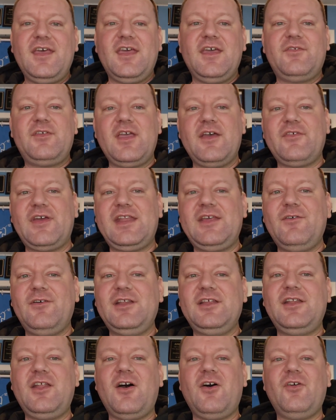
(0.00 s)
If you have
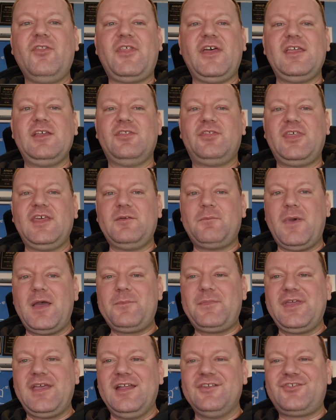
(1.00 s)
anyone you know that you think
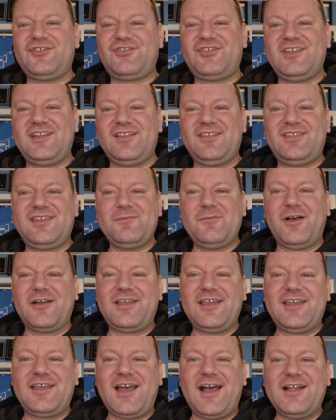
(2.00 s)
might be interested in sea
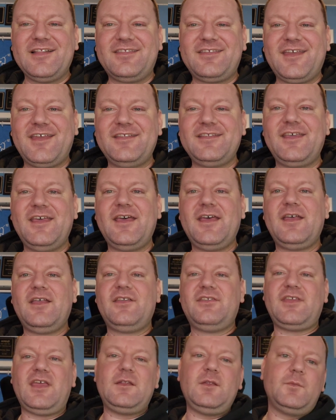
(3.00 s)
monkey content,
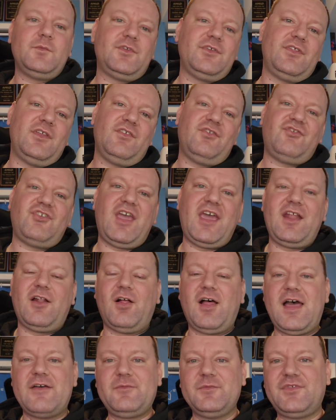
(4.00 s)
send them to this
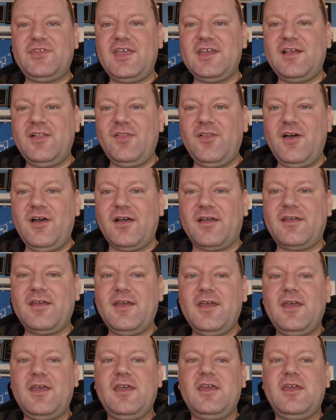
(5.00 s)
channel. Have them take a look.